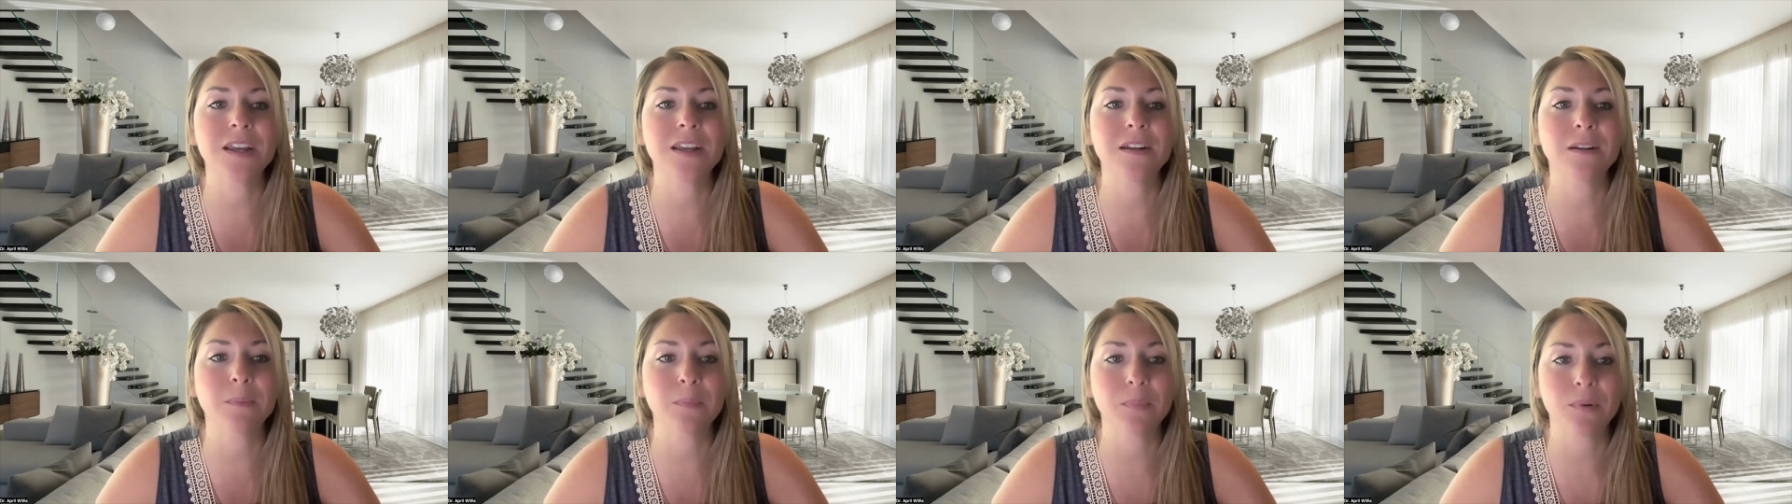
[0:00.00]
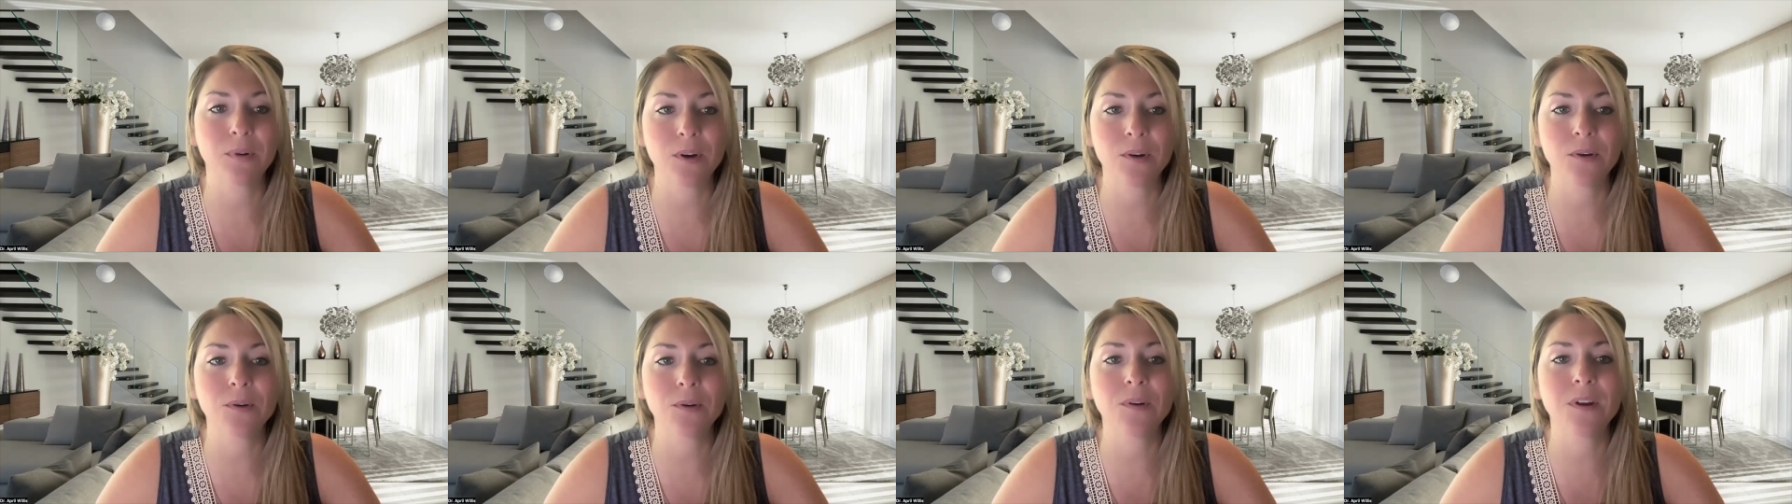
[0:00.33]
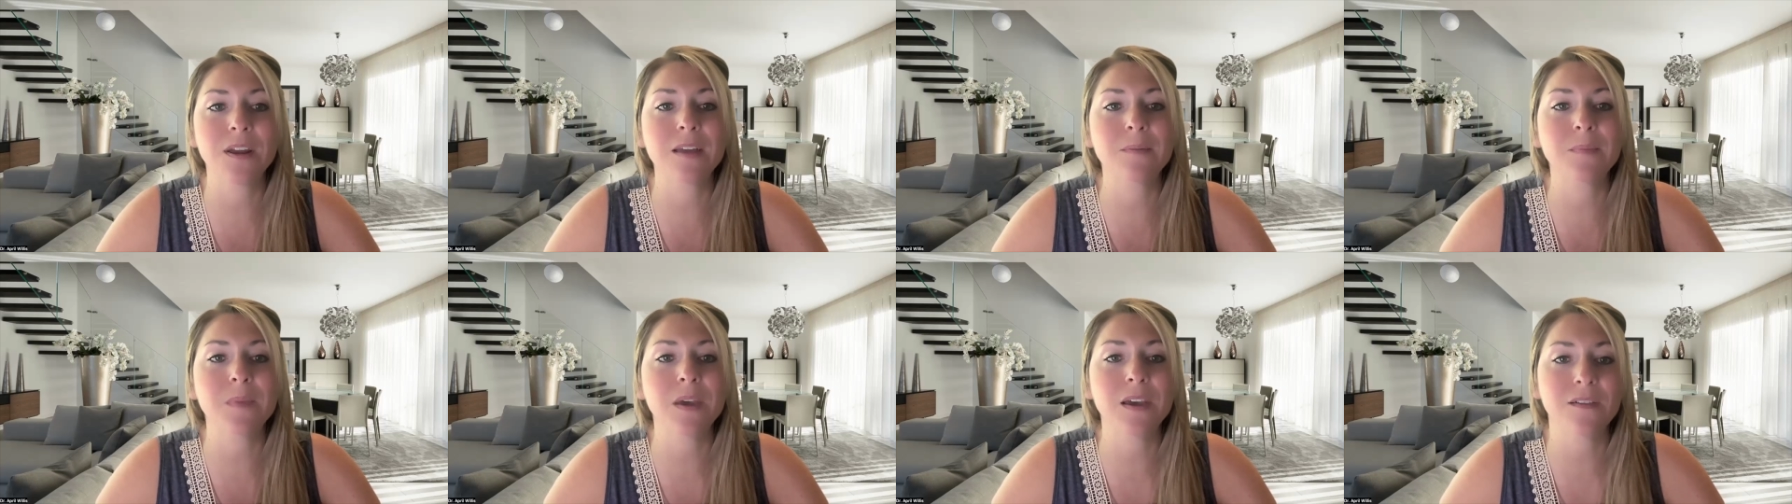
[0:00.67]
in a
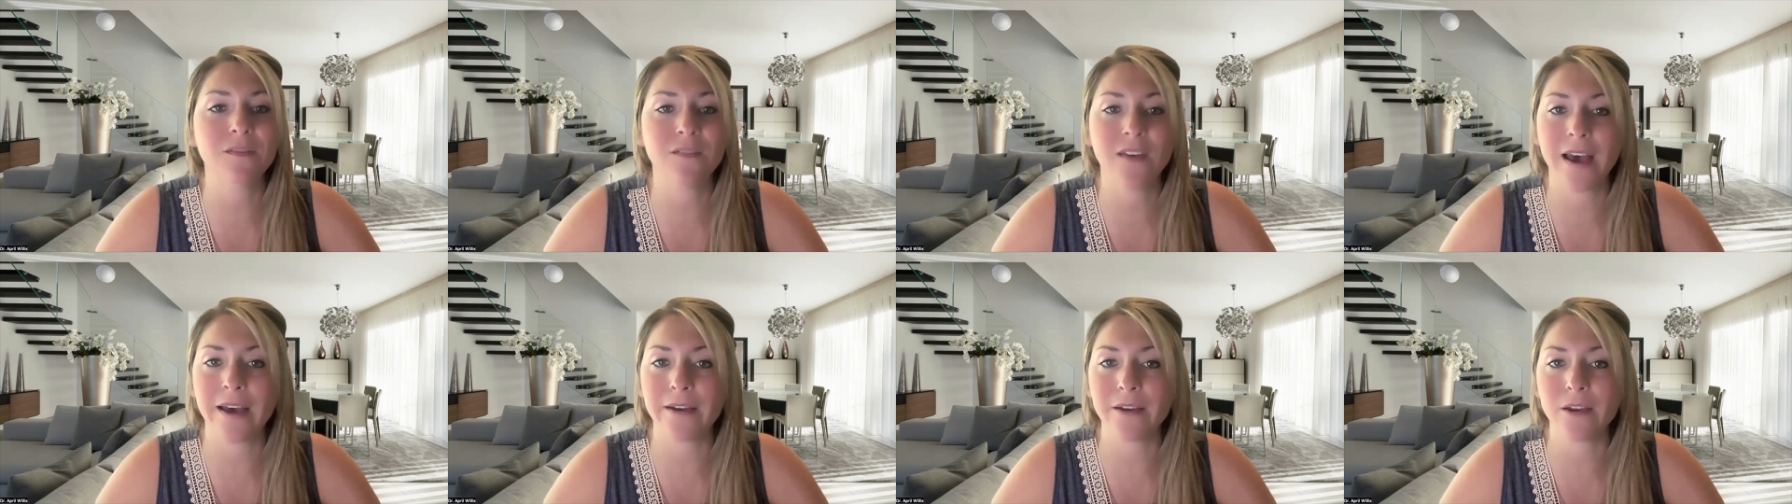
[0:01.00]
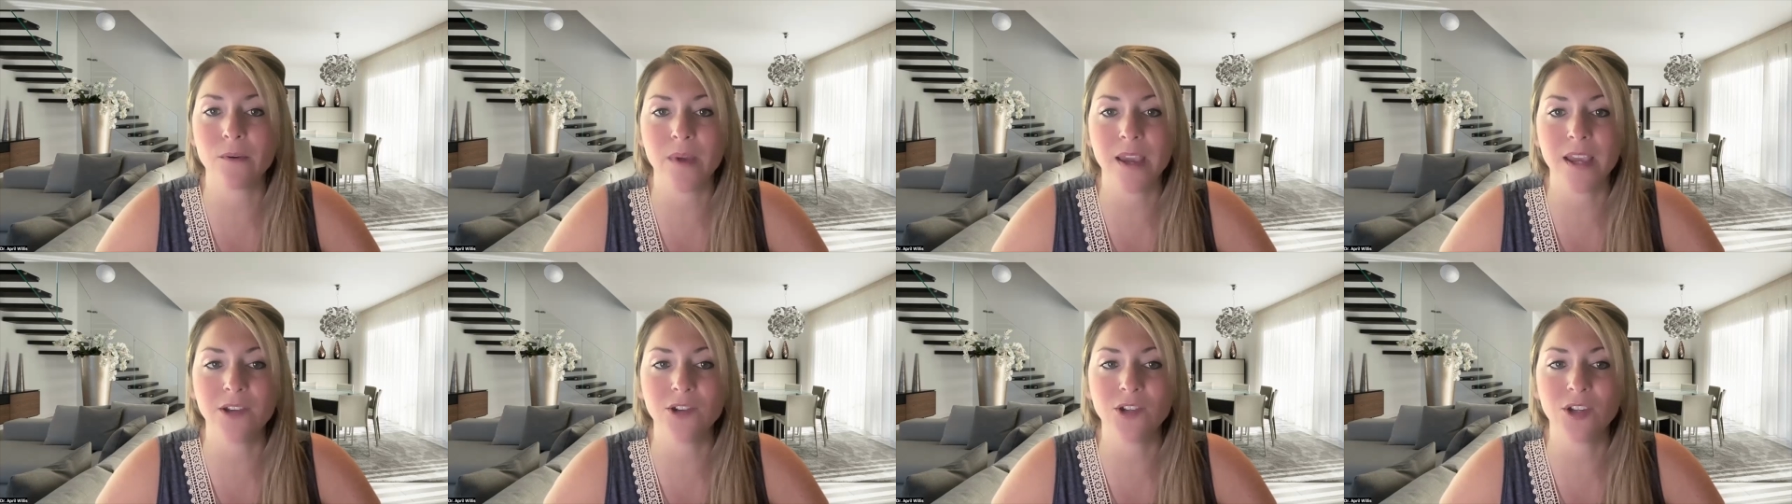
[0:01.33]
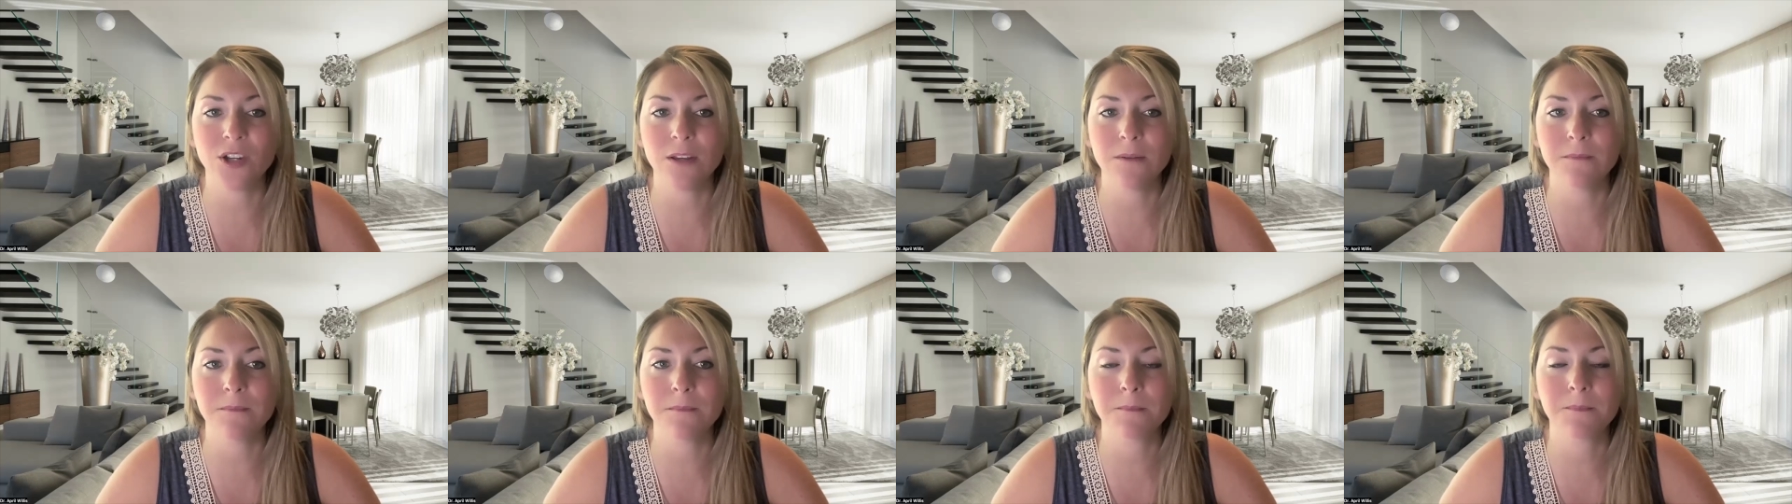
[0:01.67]
program
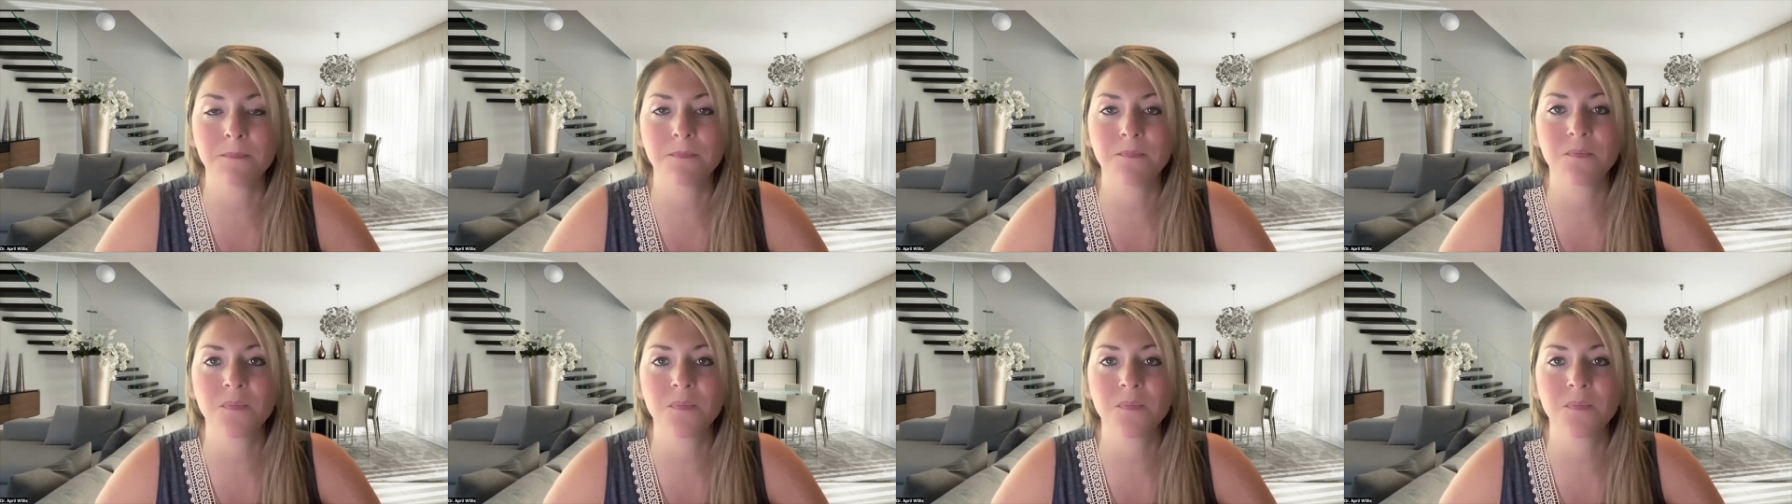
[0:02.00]
evaluation?